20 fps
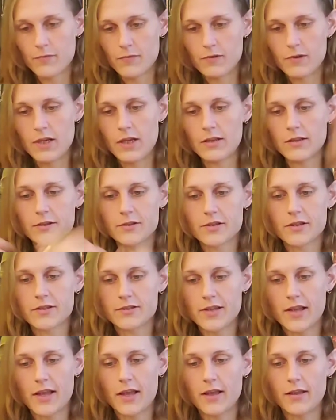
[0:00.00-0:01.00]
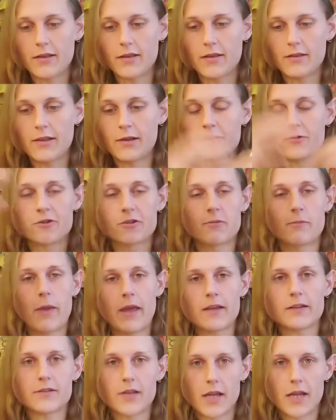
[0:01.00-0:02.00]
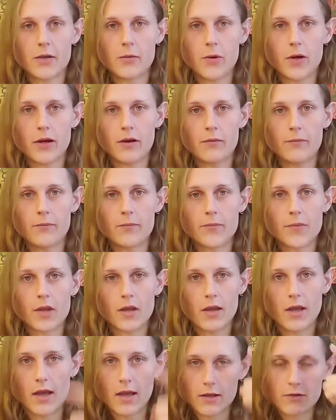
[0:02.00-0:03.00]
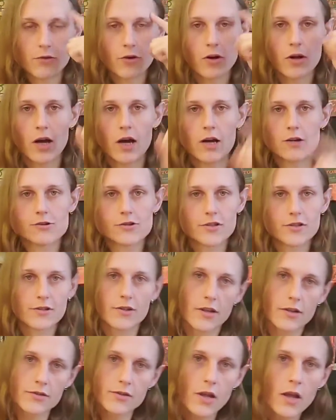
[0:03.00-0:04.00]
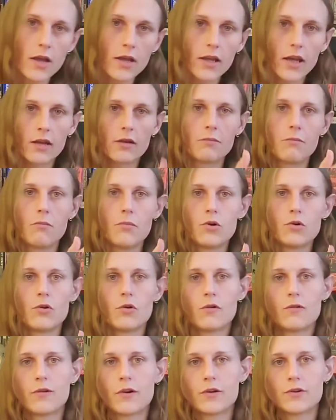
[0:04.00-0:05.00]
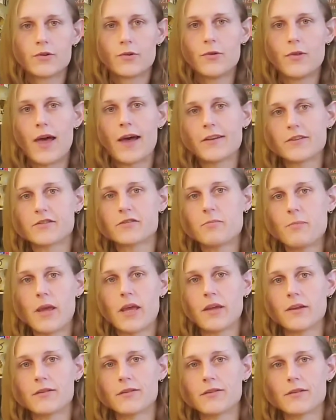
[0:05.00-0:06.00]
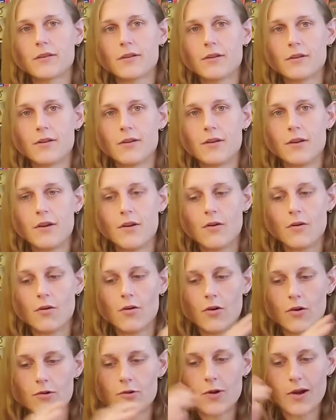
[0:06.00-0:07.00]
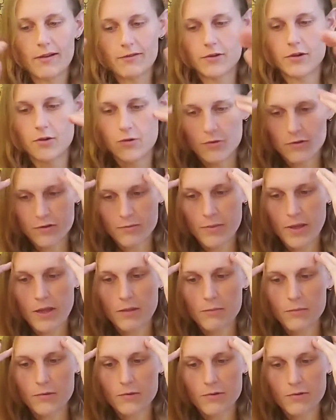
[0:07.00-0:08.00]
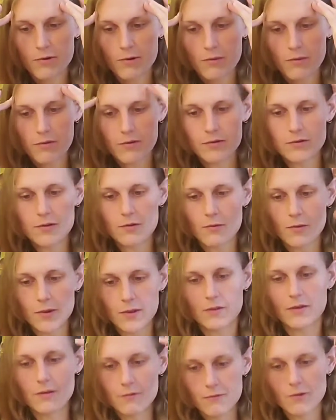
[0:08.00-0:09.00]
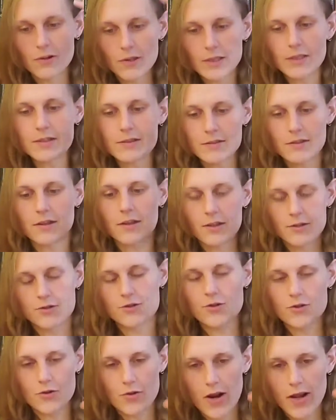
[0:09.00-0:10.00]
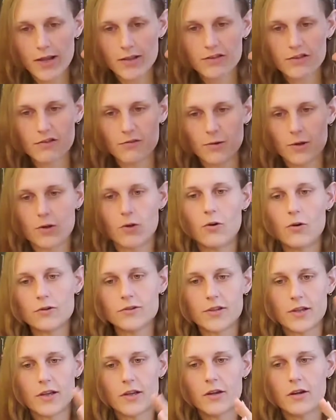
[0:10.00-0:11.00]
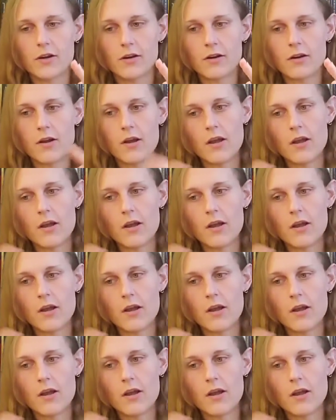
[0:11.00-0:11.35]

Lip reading: Needless to say, there's space anywhere, and your consciousness can move to that space. All you have to do is be able to release the constraints of what holds it here.